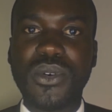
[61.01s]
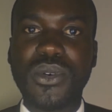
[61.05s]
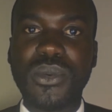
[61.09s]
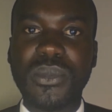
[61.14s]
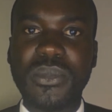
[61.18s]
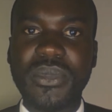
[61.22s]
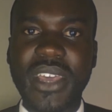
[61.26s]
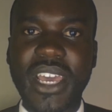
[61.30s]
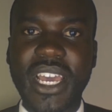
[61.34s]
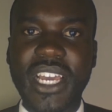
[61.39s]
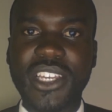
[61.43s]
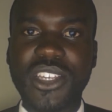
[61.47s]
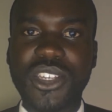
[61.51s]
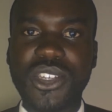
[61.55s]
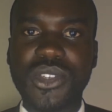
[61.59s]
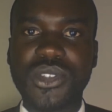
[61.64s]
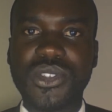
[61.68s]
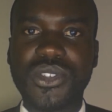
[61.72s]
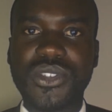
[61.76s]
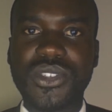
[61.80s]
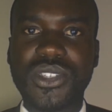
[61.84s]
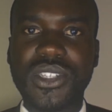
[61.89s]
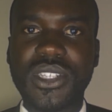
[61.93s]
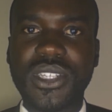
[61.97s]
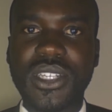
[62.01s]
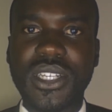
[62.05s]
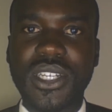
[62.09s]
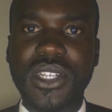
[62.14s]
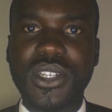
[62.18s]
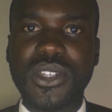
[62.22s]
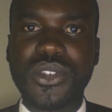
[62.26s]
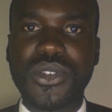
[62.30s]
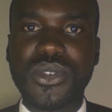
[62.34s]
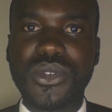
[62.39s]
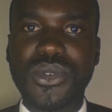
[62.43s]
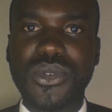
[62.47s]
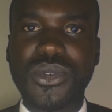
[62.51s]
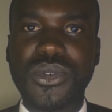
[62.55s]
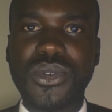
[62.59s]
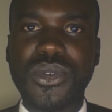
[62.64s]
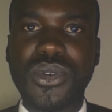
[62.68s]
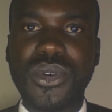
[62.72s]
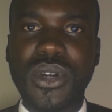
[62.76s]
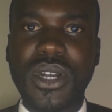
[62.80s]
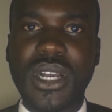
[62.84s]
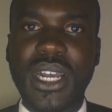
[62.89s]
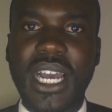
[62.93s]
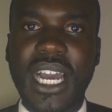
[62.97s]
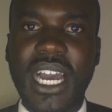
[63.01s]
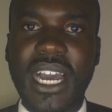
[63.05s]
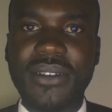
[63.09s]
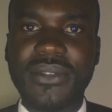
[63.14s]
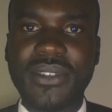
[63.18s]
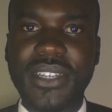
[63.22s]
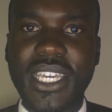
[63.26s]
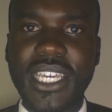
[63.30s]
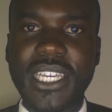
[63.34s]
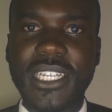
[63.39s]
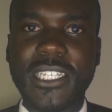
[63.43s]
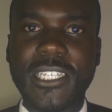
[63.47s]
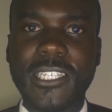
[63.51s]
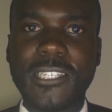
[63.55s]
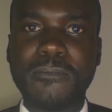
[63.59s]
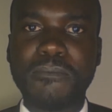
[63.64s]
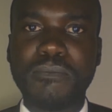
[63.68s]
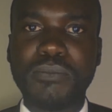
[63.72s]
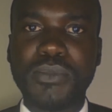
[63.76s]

whom they're accused to have killed.